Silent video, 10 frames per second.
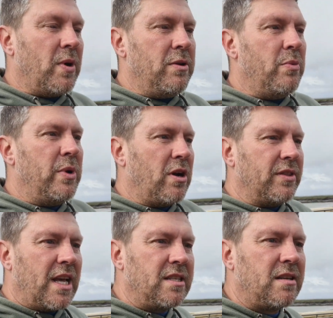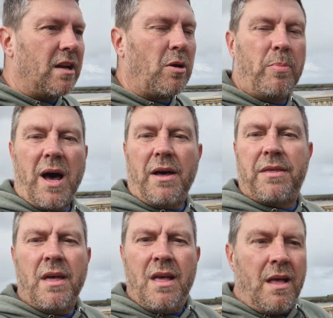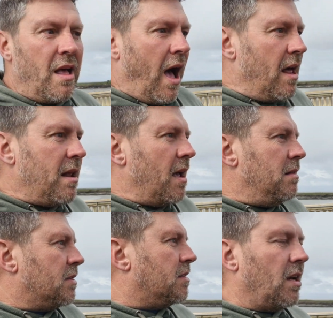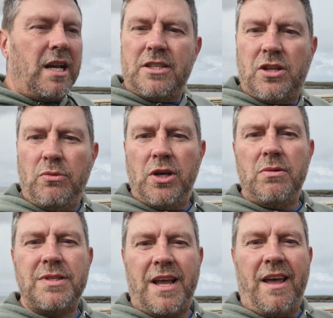where we got that cycle path, and cyclists don't use